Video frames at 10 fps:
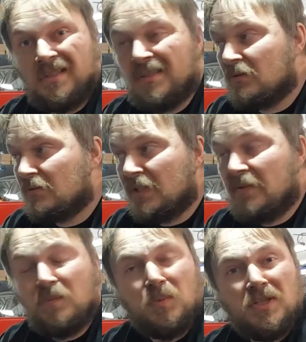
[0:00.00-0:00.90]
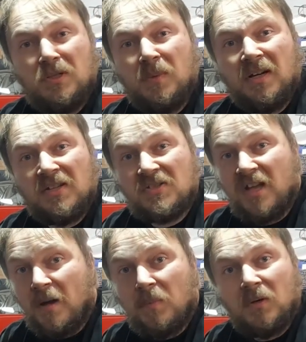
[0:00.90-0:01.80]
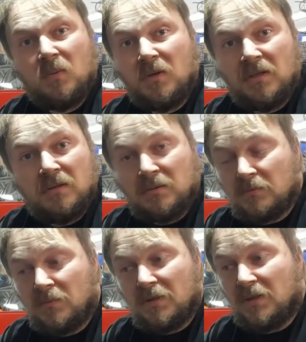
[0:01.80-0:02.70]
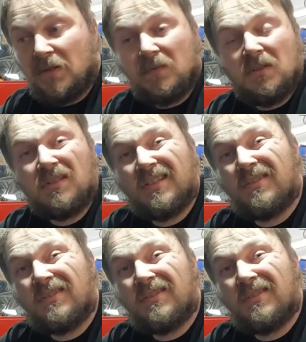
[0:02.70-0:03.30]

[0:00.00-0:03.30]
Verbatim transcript: You're, whether you buy a Snap-on one or wherever,